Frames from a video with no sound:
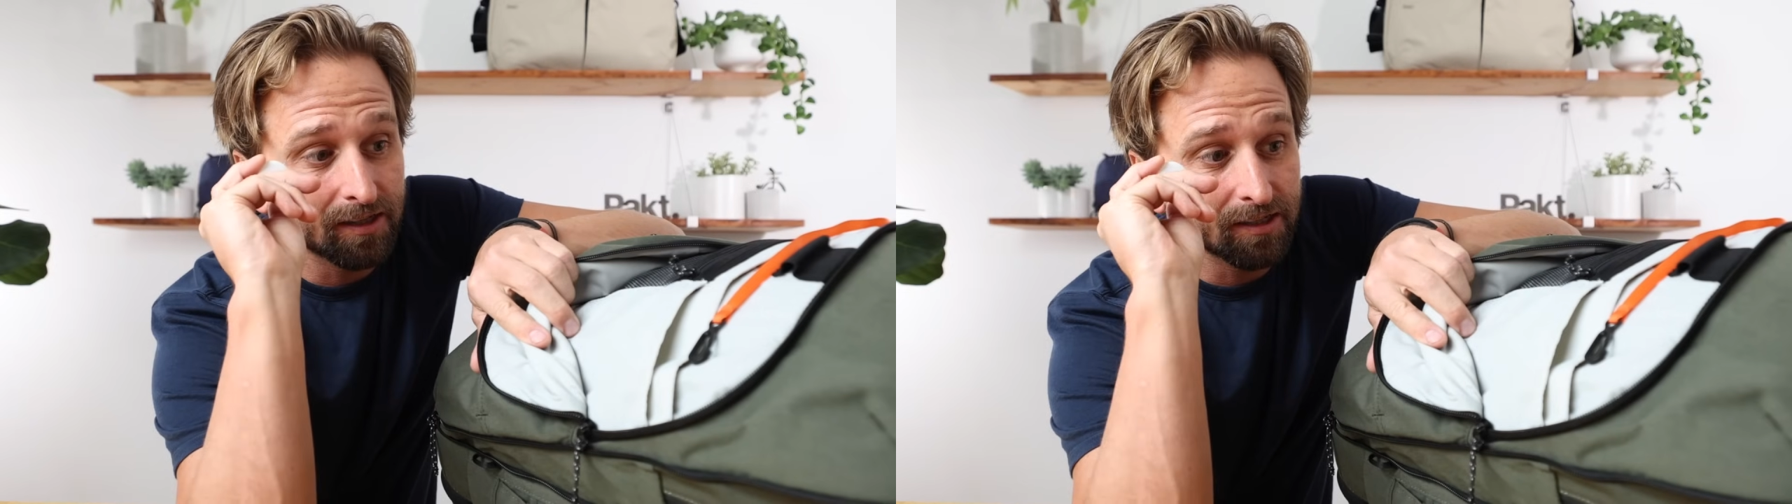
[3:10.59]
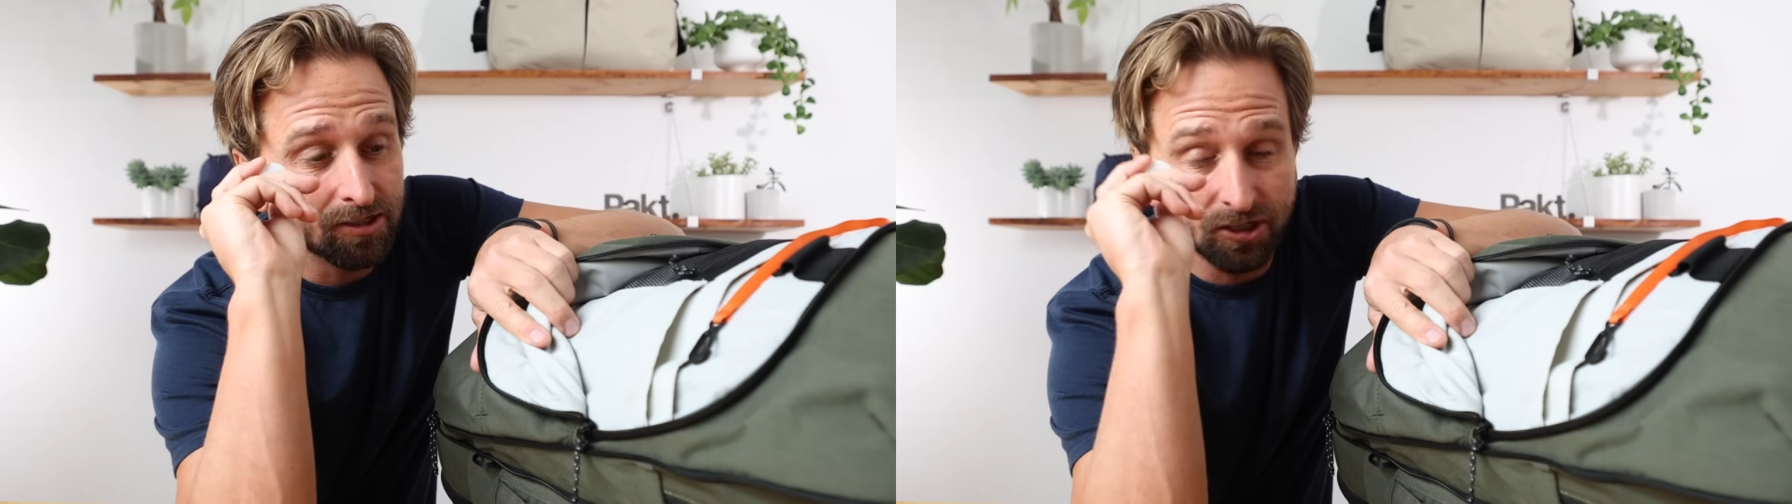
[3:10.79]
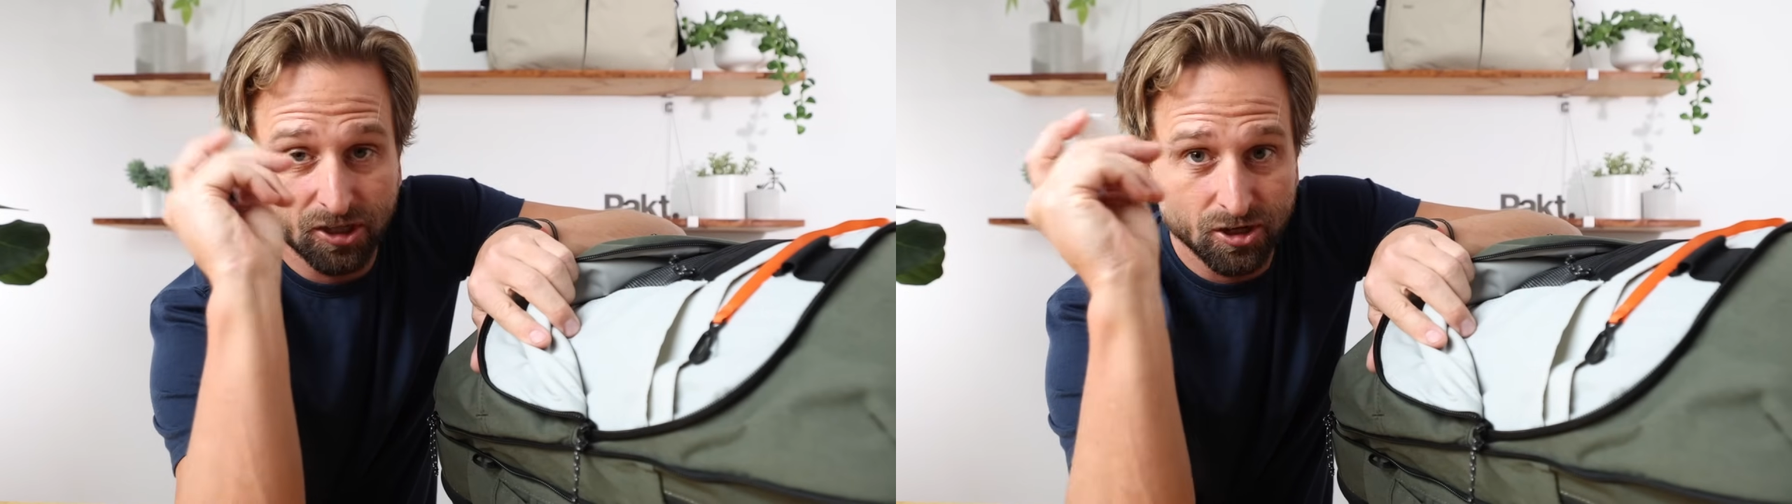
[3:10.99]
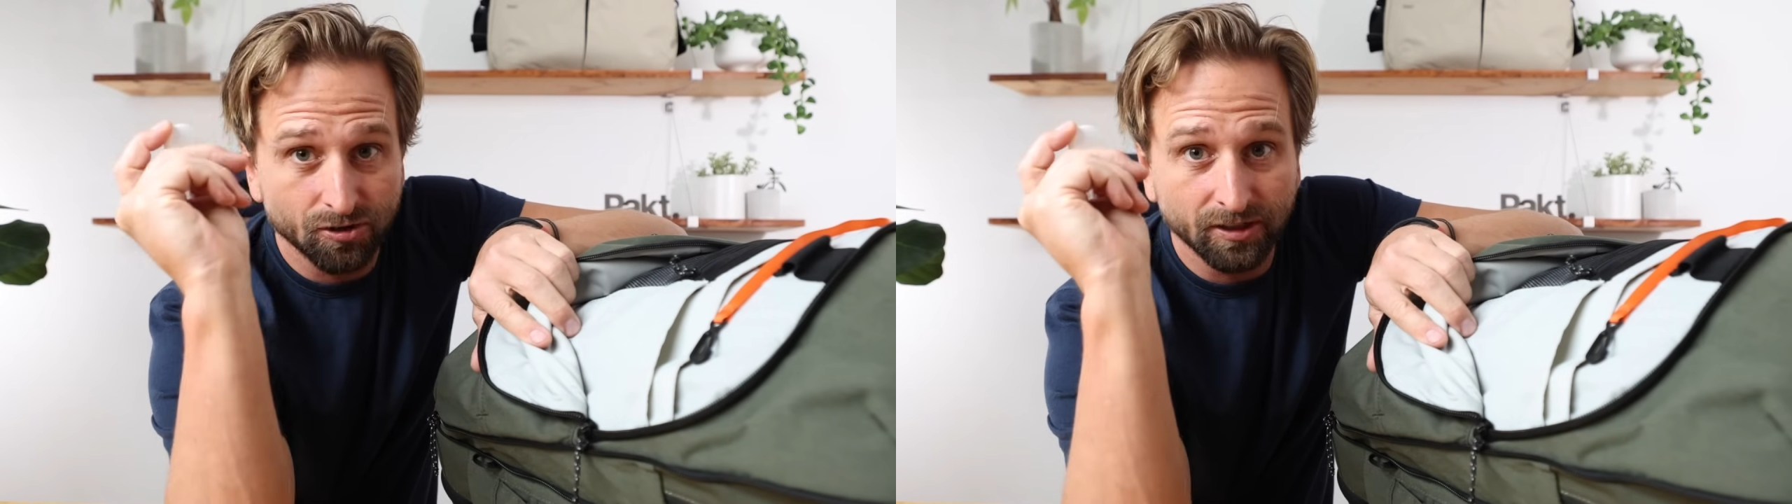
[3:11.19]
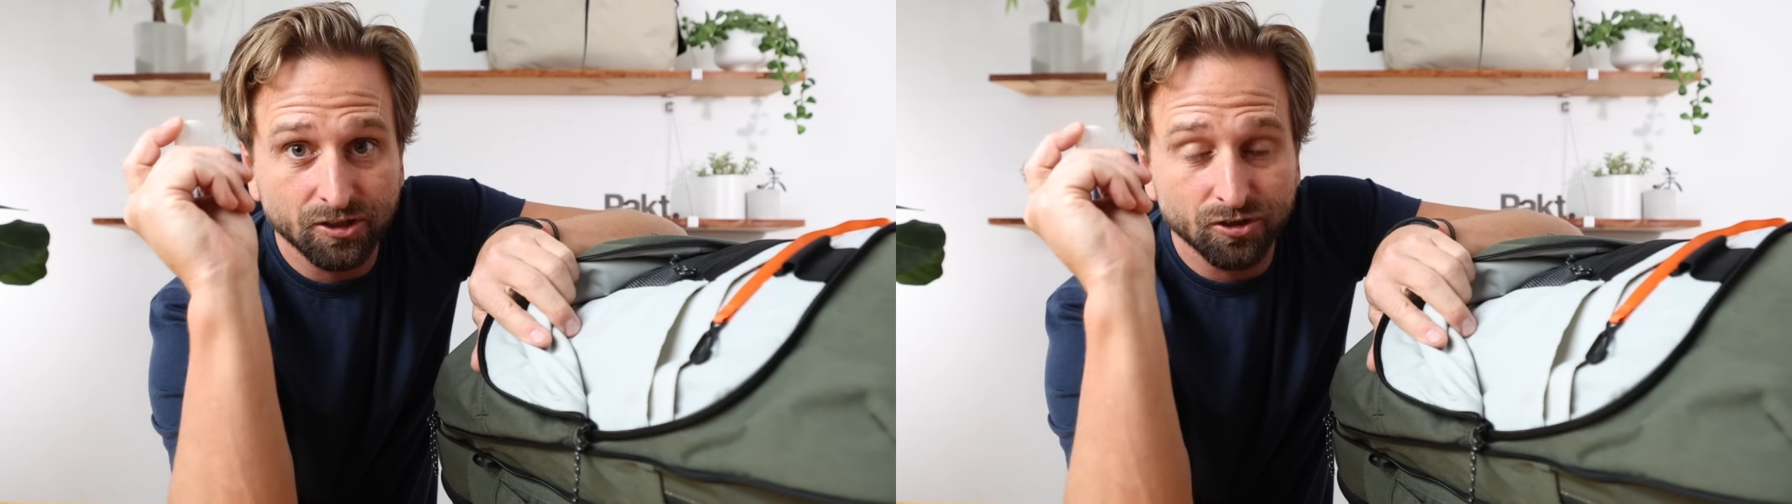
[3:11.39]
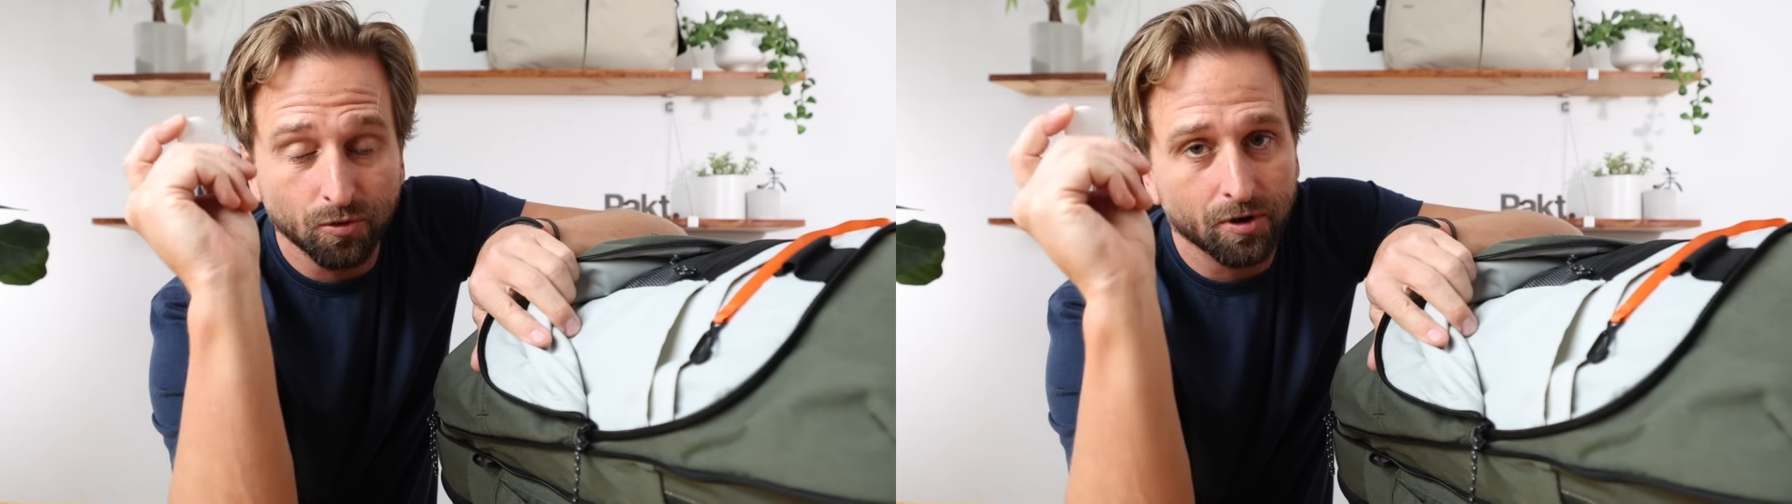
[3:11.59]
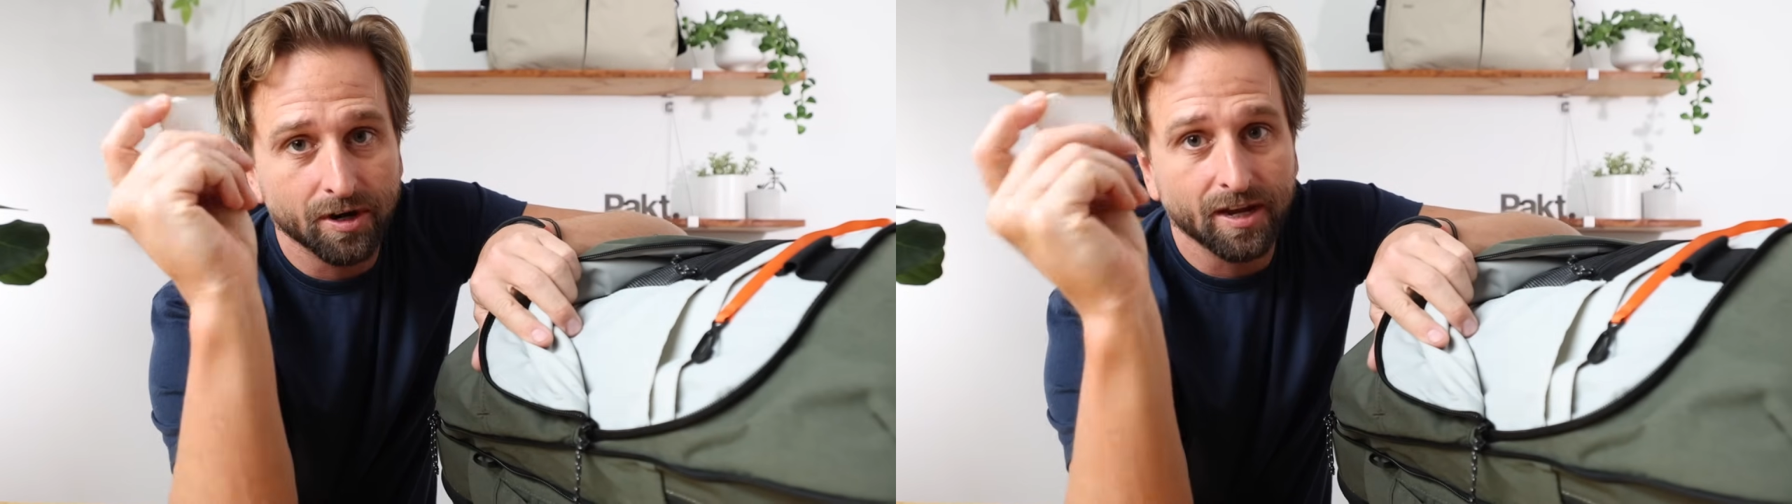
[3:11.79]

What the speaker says: securely stored